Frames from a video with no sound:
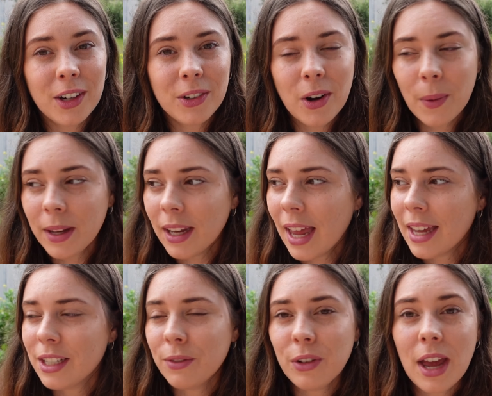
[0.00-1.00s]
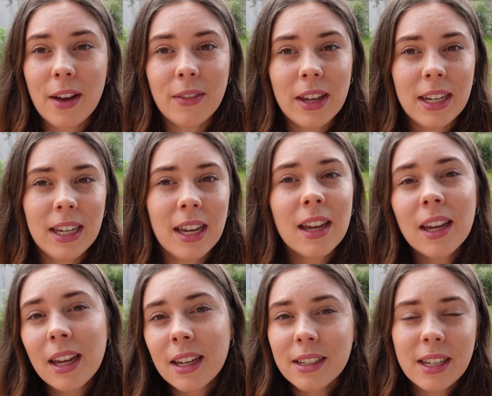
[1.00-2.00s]
growing, and if you have any
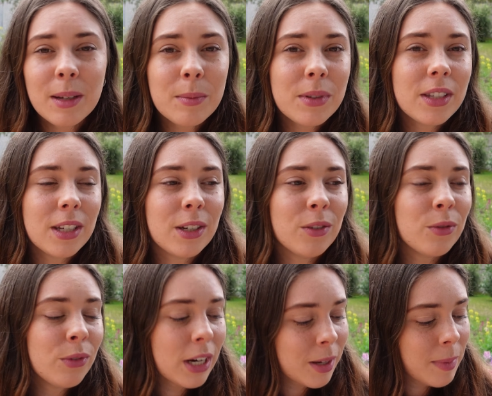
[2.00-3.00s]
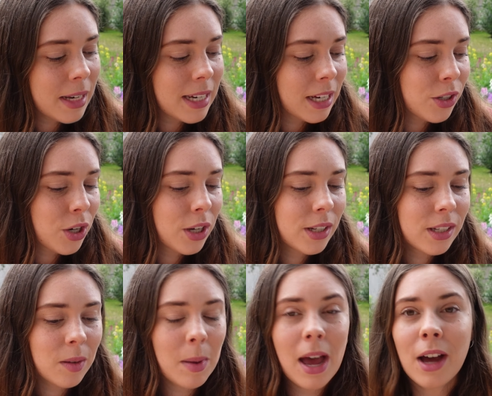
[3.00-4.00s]
tips and recommendations
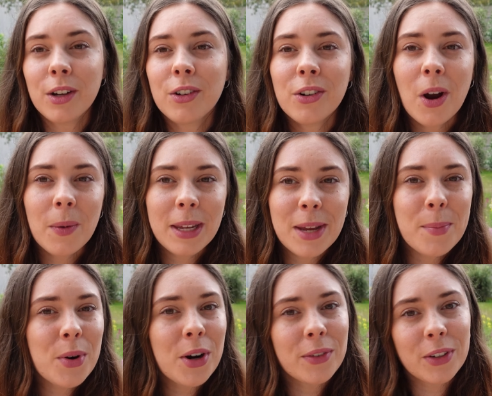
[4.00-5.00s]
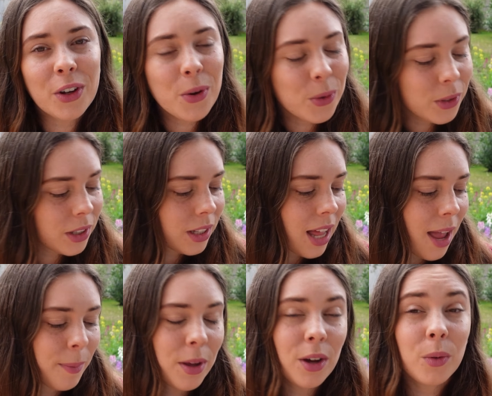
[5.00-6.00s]
about growing in more of a cooler
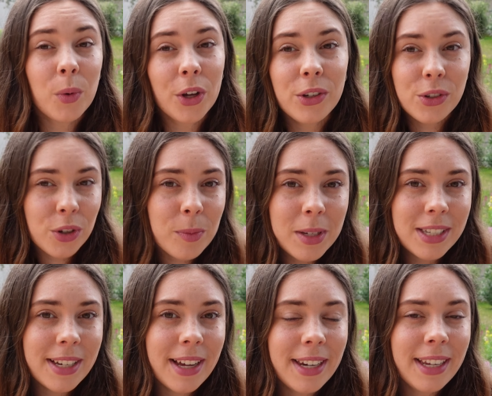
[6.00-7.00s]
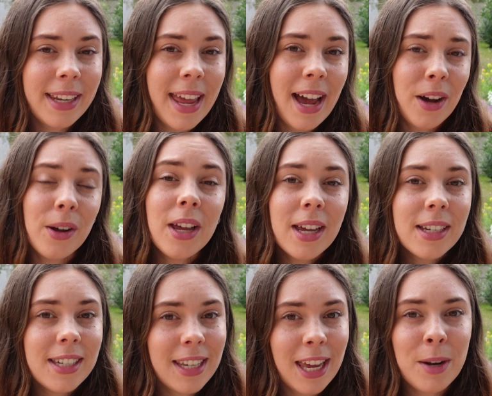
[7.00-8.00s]
climate, what you should be starting now
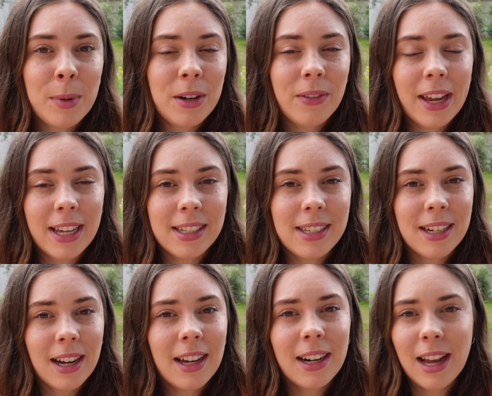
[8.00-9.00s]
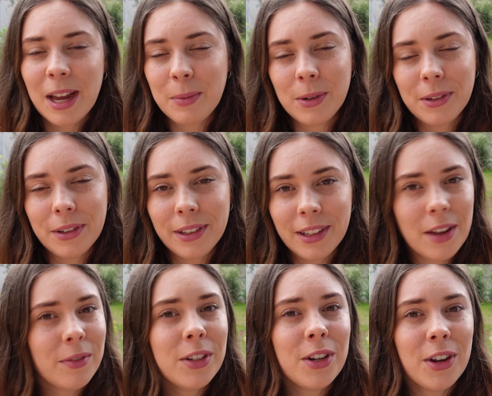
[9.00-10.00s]
to get a bit of a head start, I would
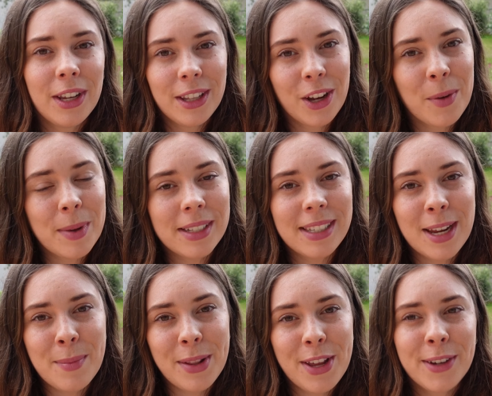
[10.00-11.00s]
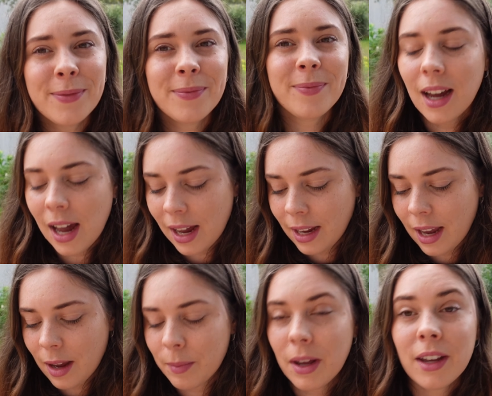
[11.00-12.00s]
love to know in the comments down below. I
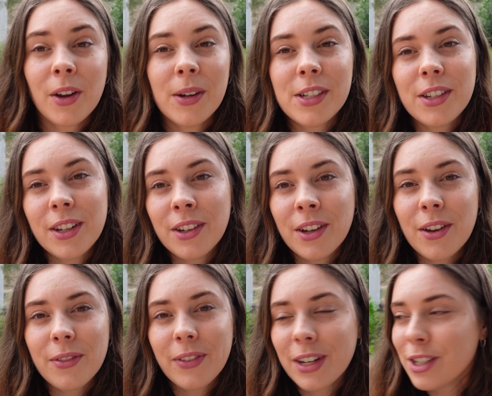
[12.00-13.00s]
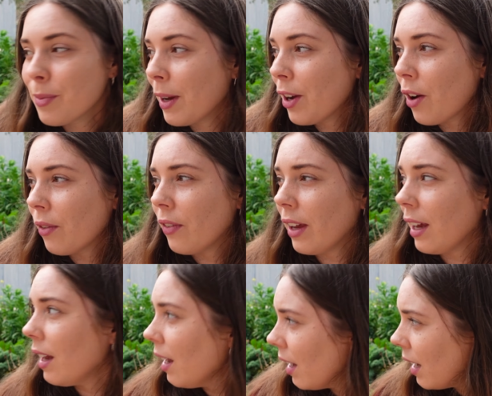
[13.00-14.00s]
am going to finish my
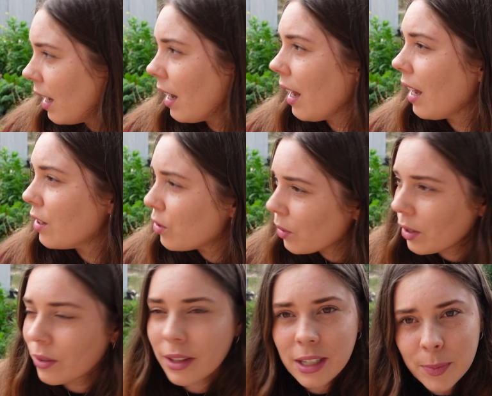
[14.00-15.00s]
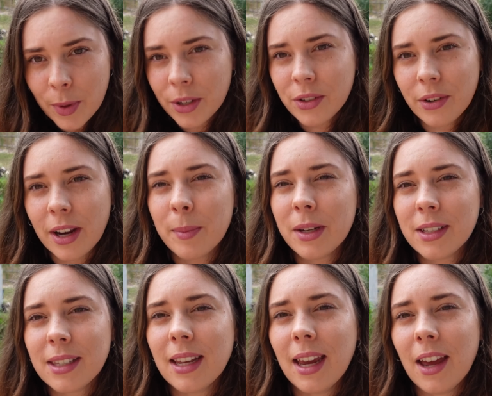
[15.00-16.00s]
coffee, enjoy all these birds around
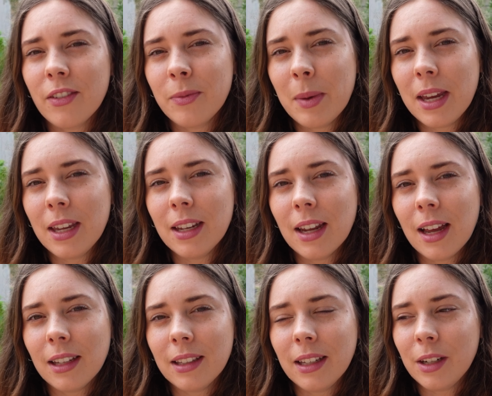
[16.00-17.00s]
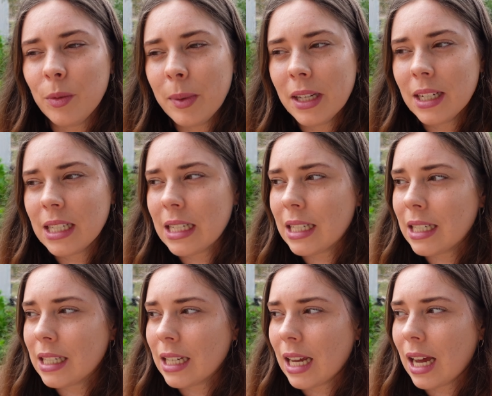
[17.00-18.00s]
because they have been a little bit
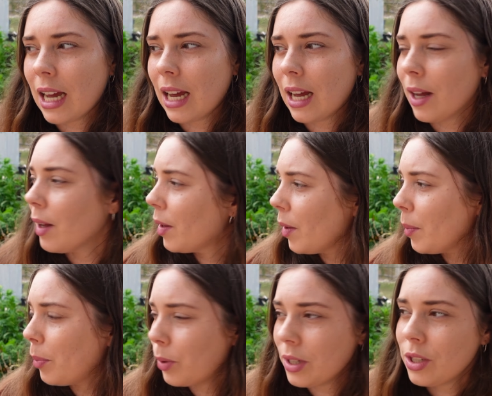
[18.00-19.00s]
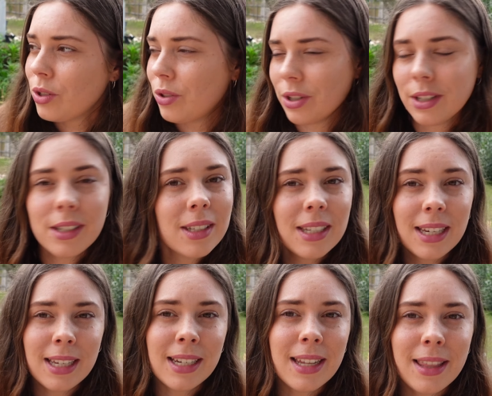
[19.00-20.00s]
boisterous
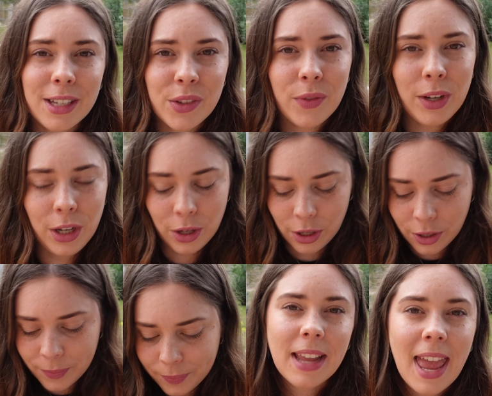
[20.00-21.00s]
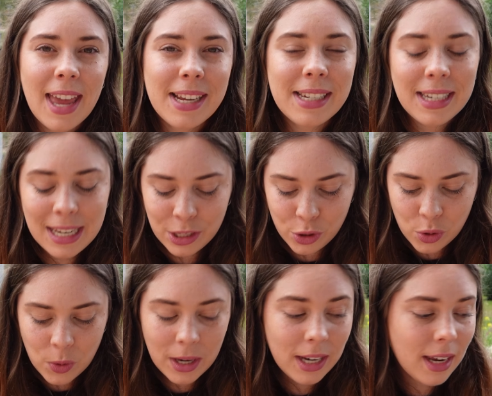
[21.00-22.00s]
in this video, and
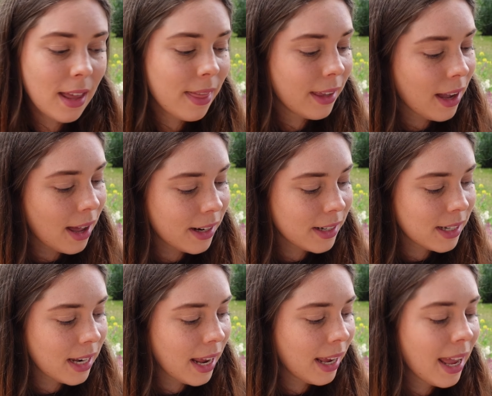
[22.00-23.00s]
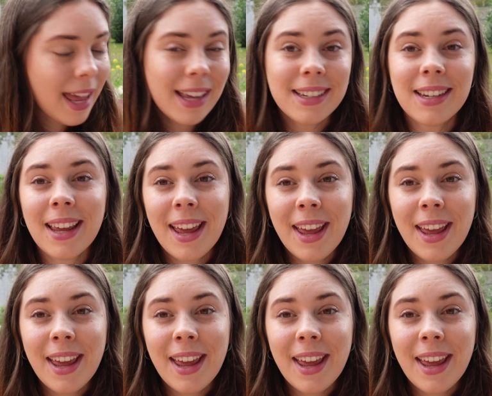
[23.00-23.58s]
enjoy the garden today and